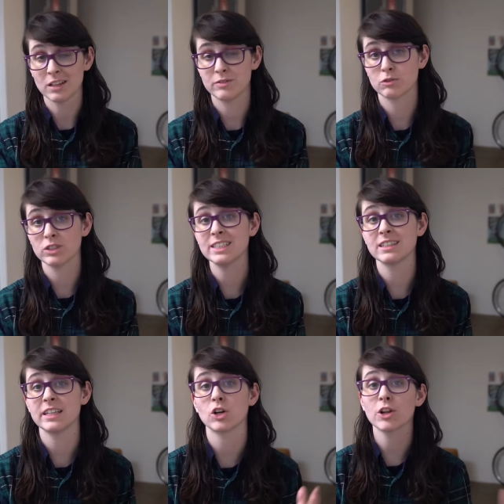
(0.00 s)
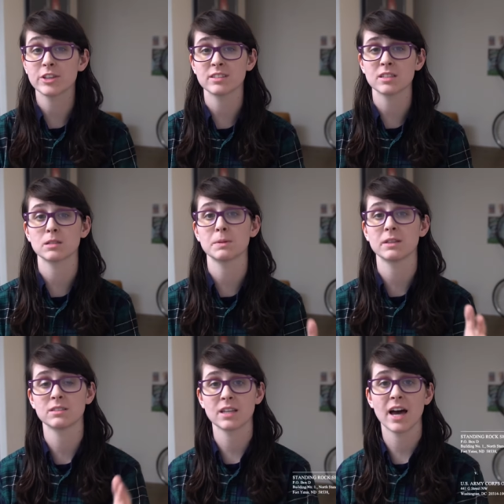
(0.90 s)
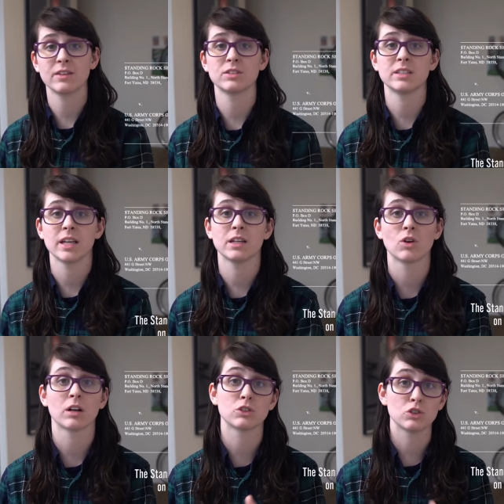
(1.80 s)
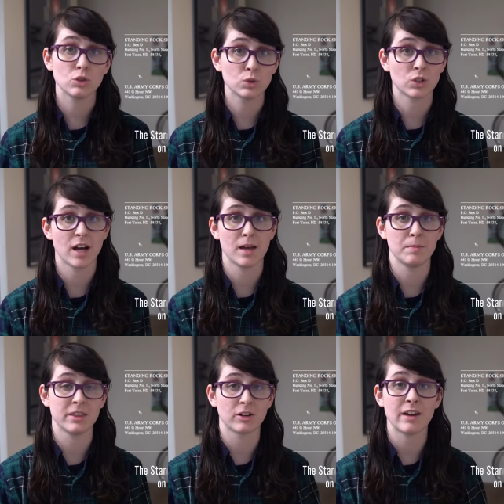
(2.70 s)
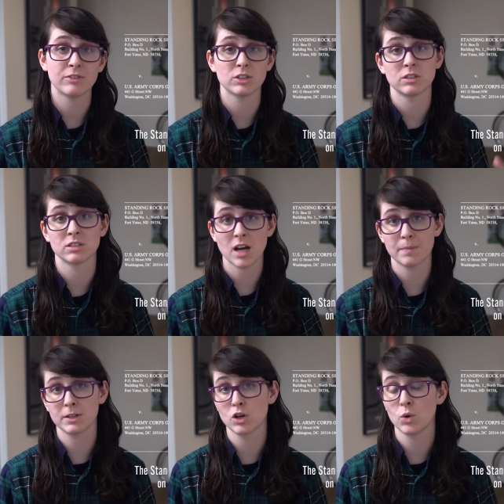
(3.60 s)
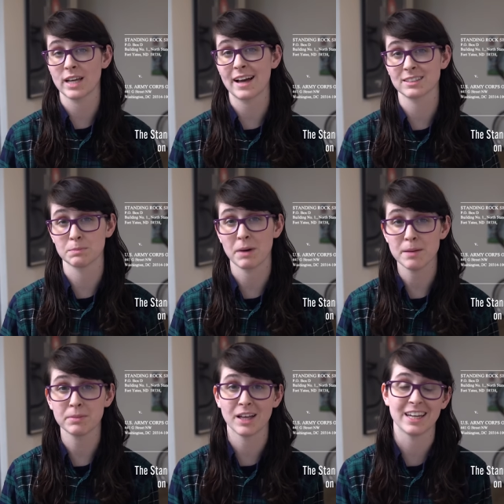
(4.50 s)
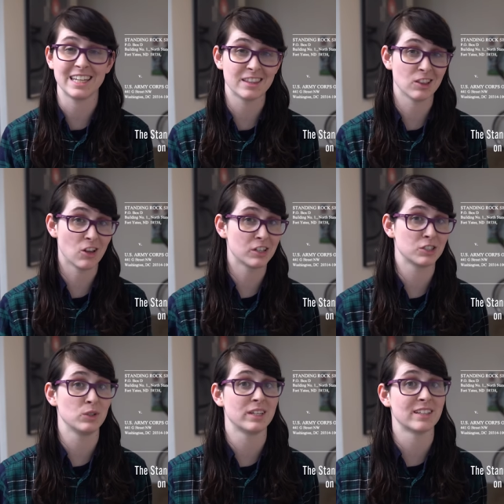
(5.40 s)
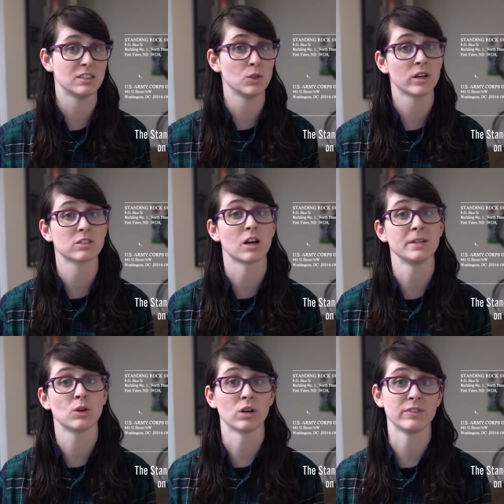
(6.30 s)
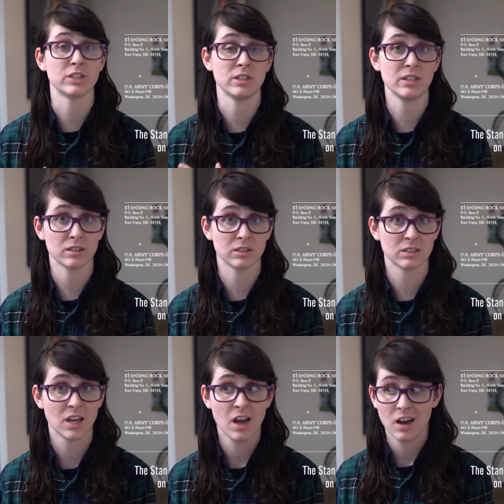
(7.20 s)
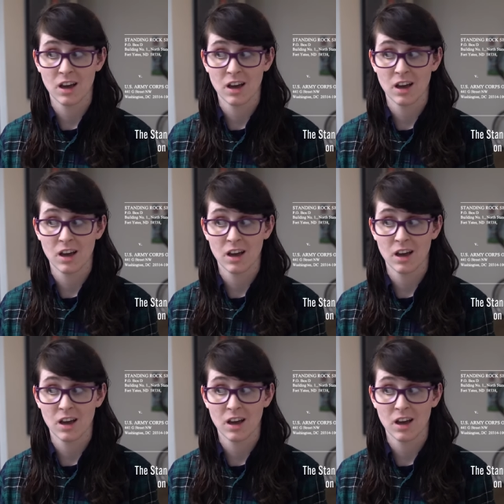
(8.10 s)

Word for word: relevant recently, Earth Justice has been the side of the Standing Rock Sioux tribe in their efforts to stop the Dakota Access Pipeline in the lawsuit against the US Army Corps of Engineers.